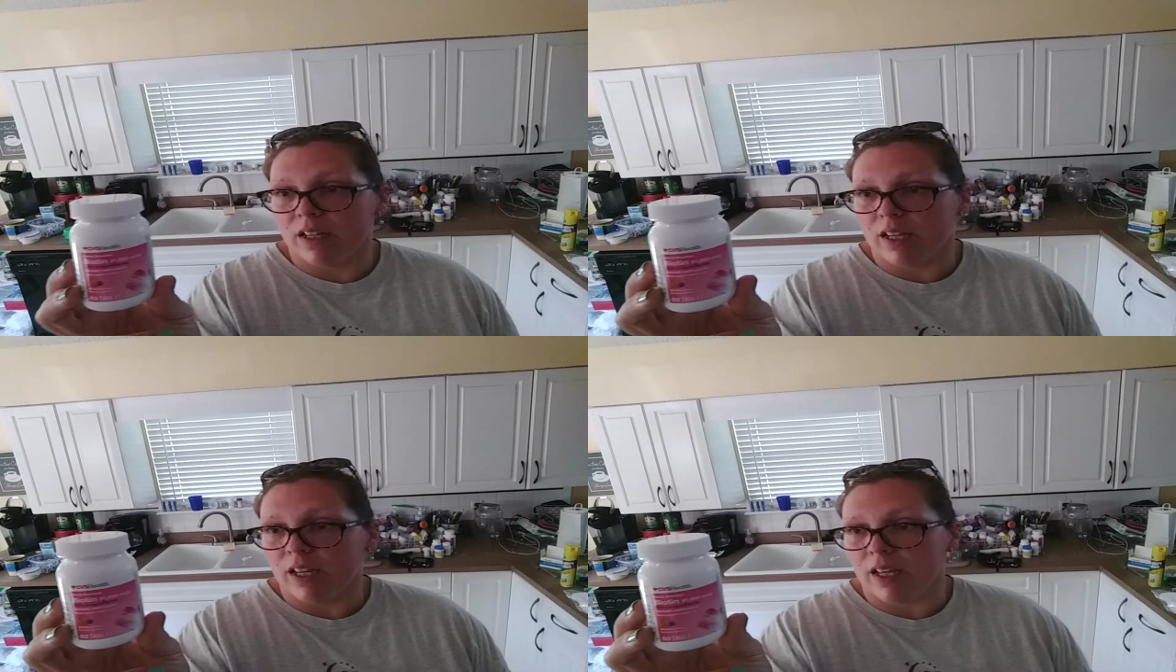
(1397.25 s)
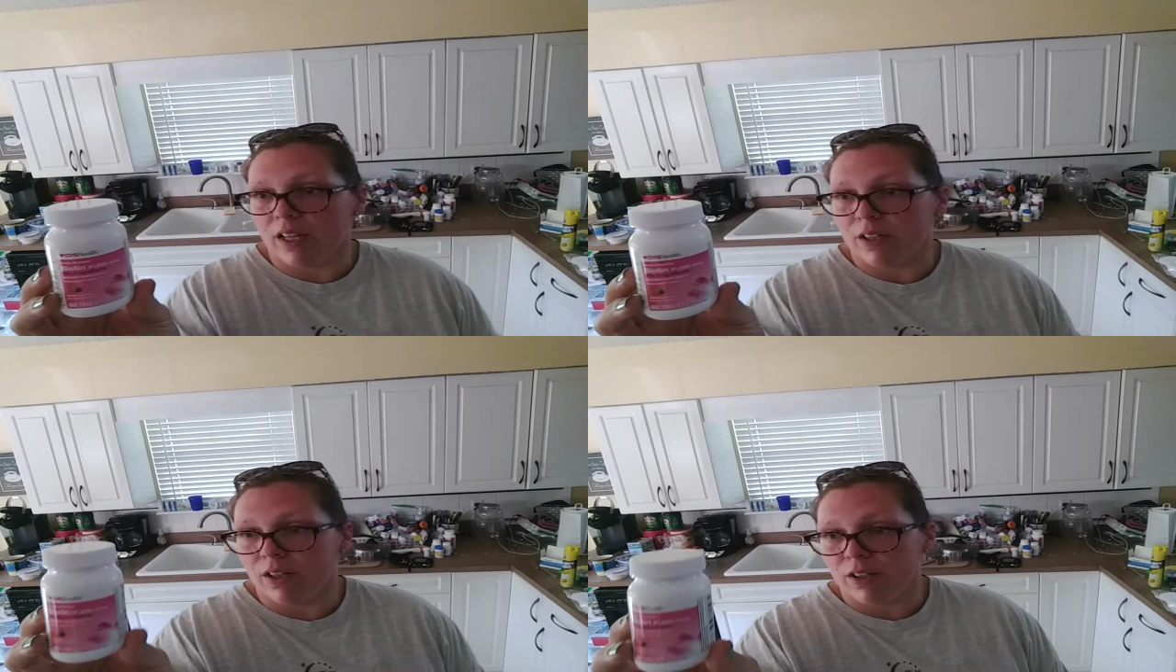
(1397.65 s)

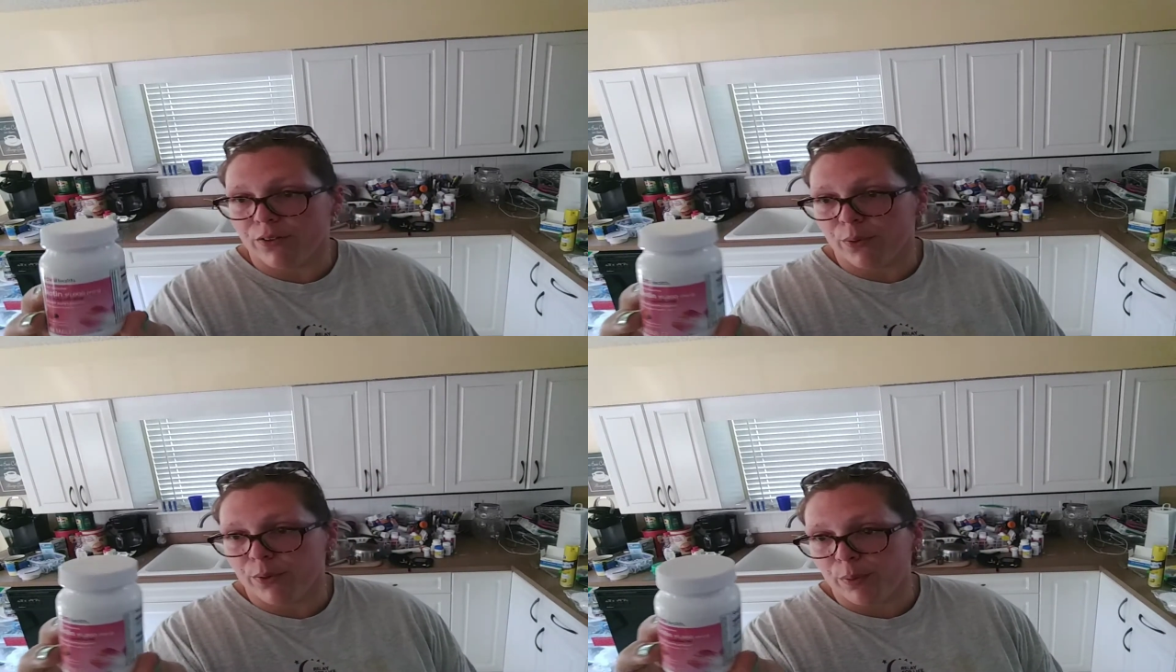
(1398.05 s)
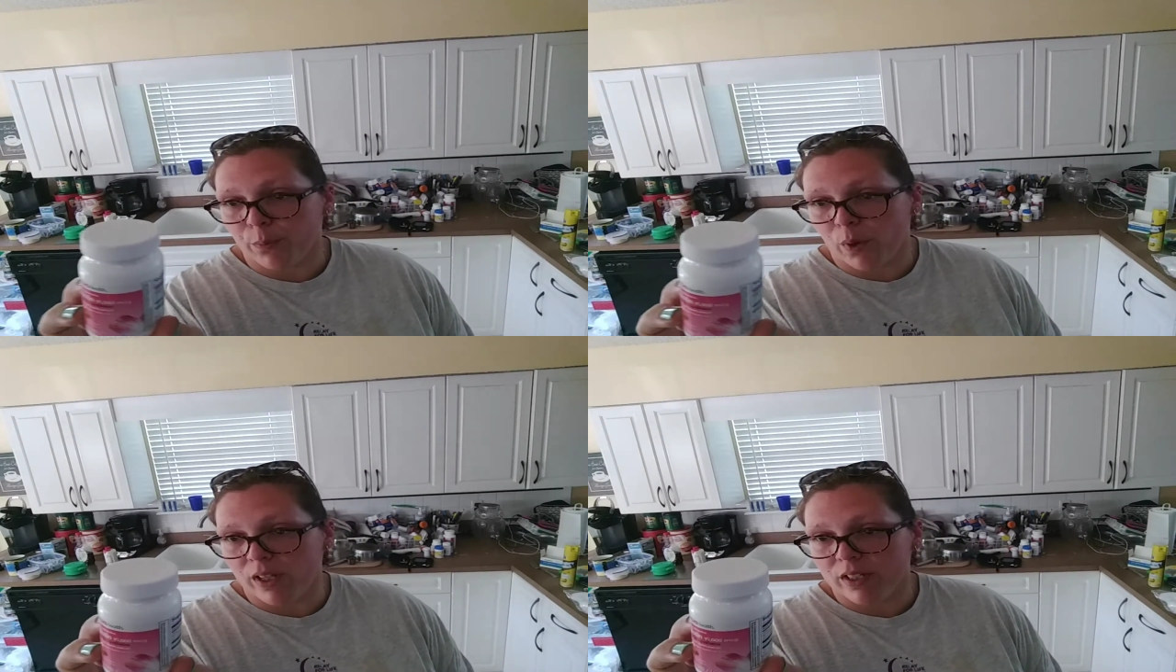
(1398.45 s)
and it's only
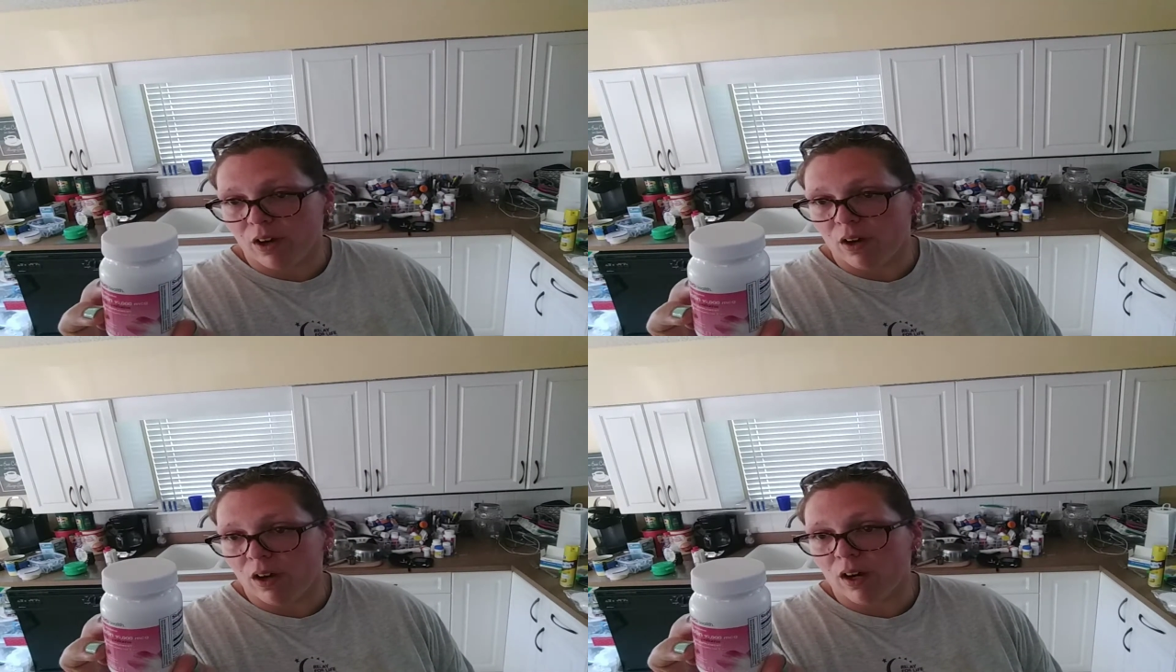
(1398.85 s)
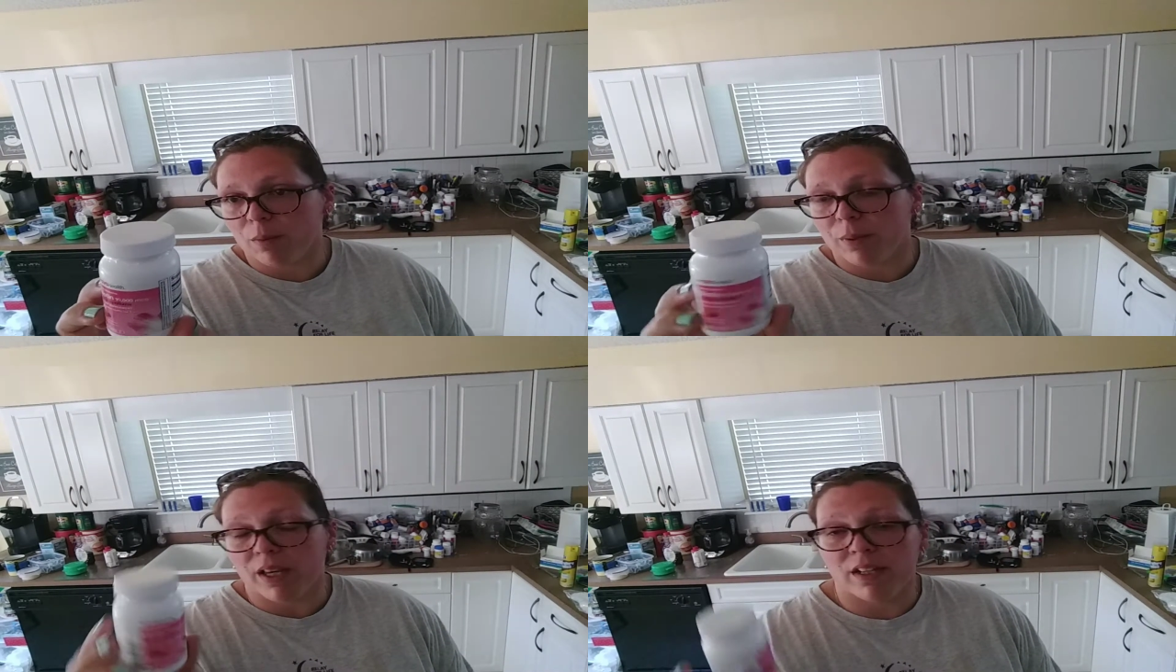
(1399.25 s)
1
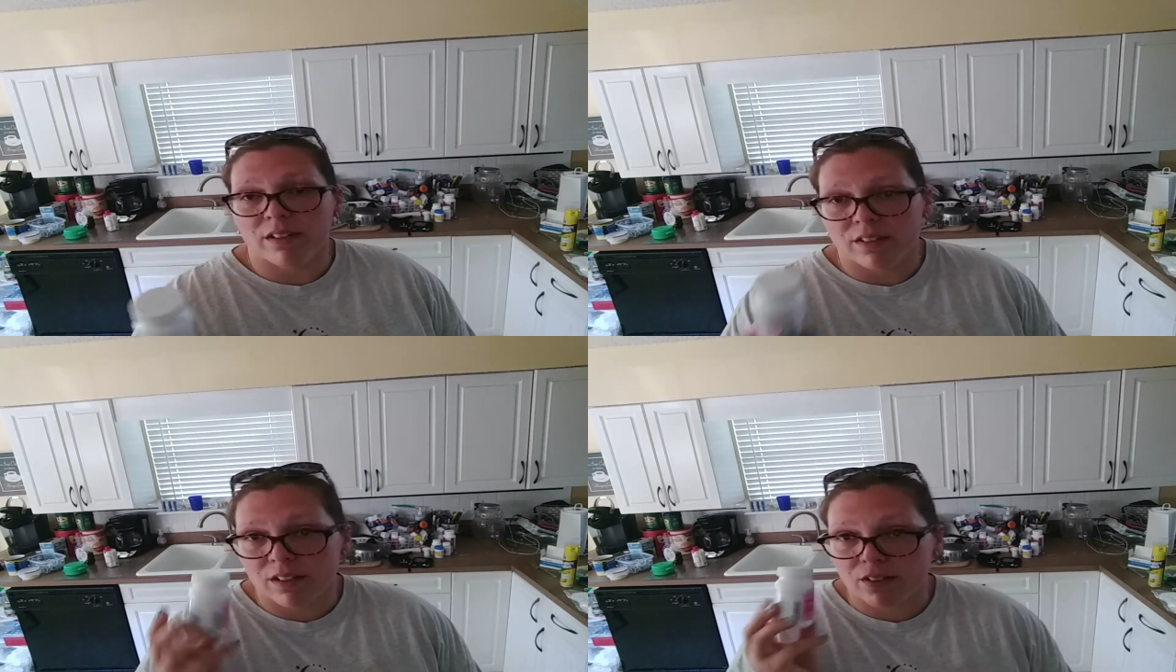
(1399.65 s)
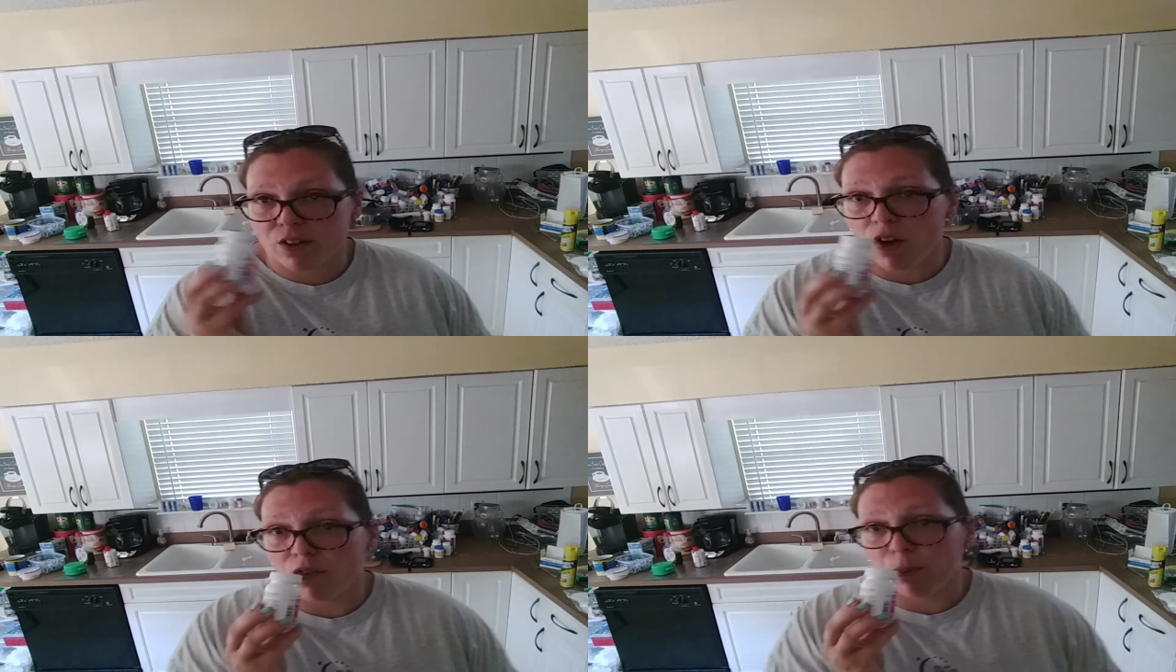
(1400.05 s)
carb, and it's a
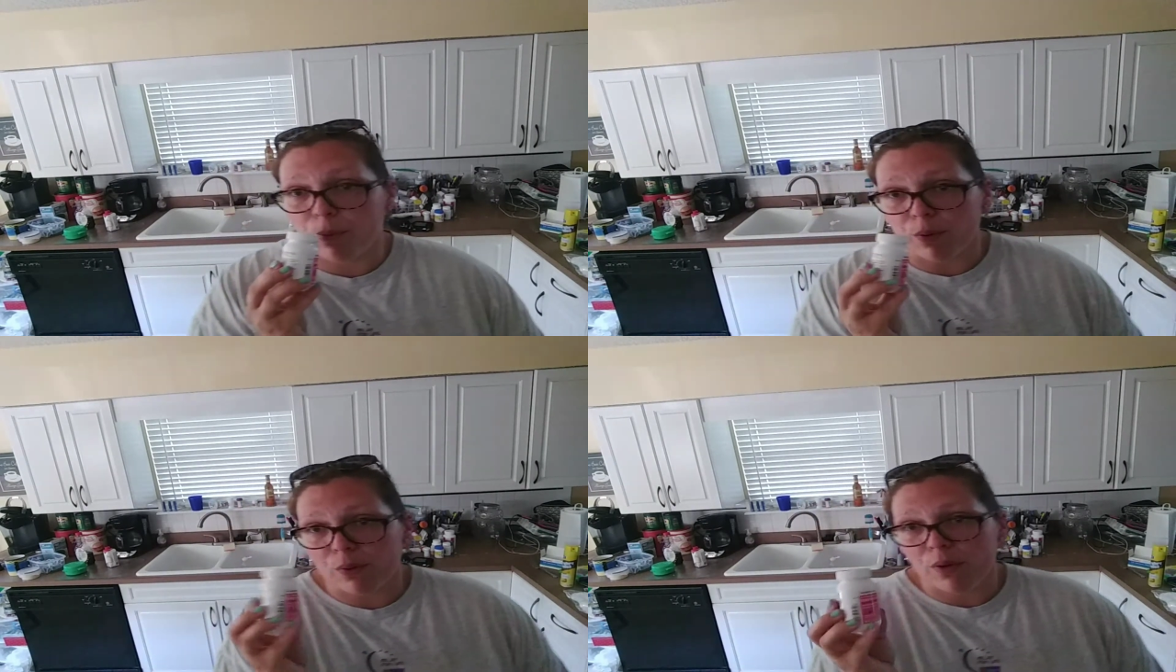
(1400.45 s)
dissolvable.